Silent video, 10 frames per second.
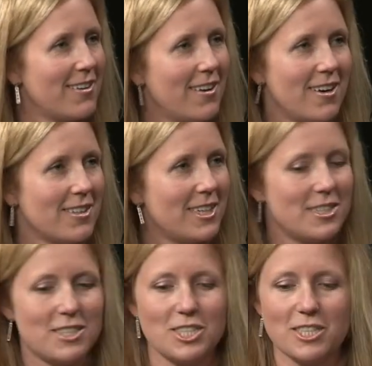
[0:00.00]
on key
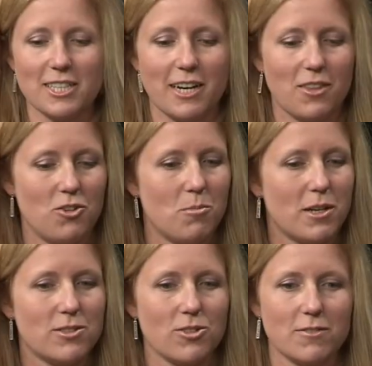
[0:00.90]
decisions like the new
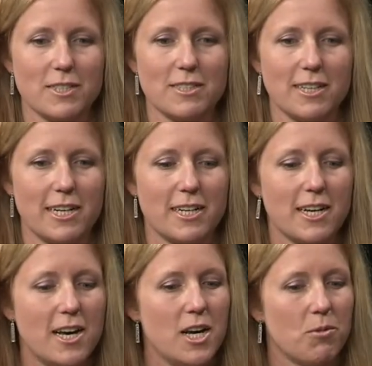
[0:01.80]
bus service. Like
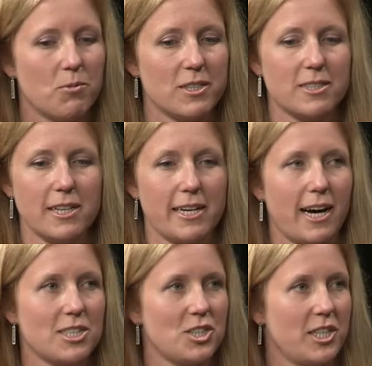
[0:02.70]
we recently
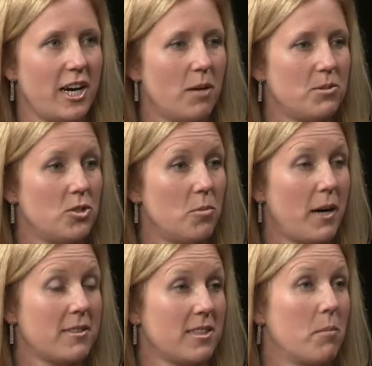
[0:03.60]
actually helped to
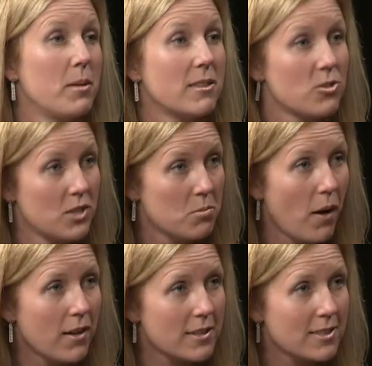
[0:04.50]
pass a complete streets
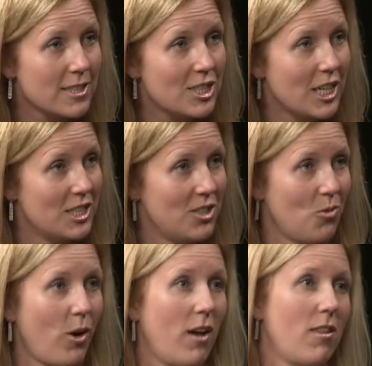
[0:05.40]
policy, changing the
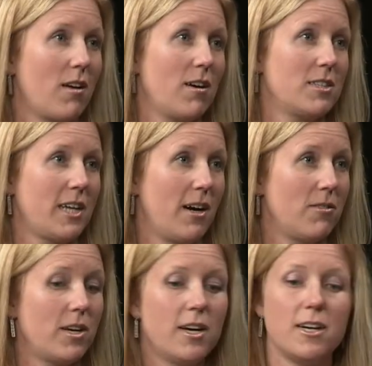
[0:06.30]
way that our
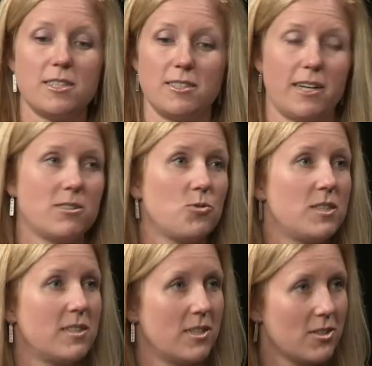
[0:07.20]
town designs
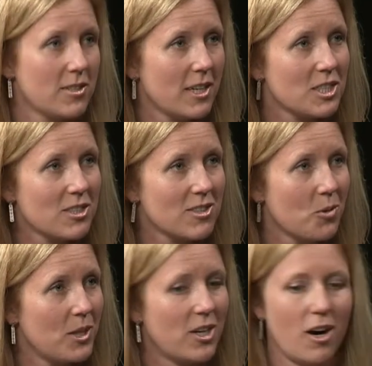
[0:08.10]
streets and intersections so
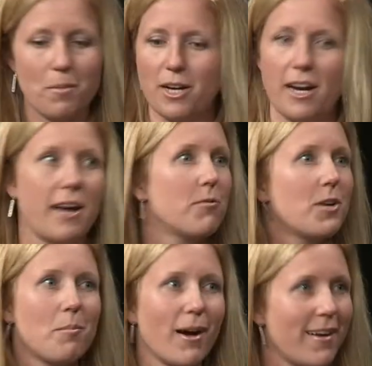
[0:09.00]
we accommodate
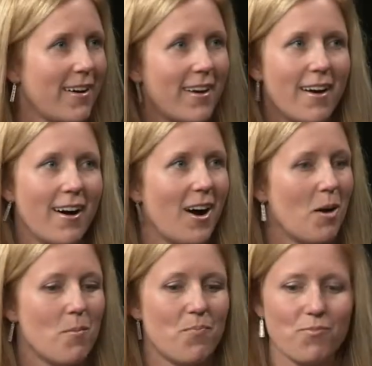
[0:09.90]
everybody, mm -hmm.
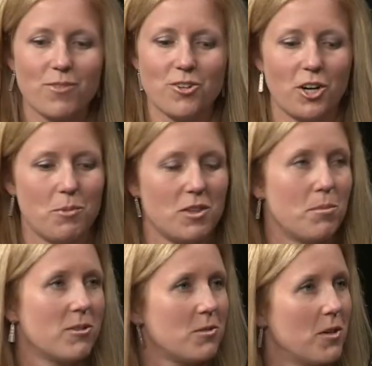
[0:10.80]
um, starting with the
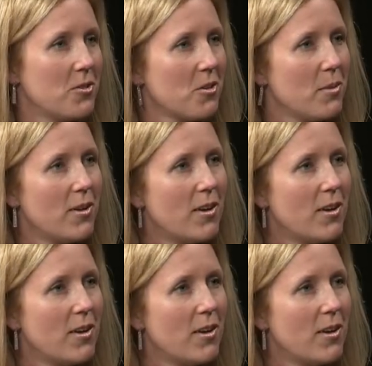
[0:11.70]
most vulnerable,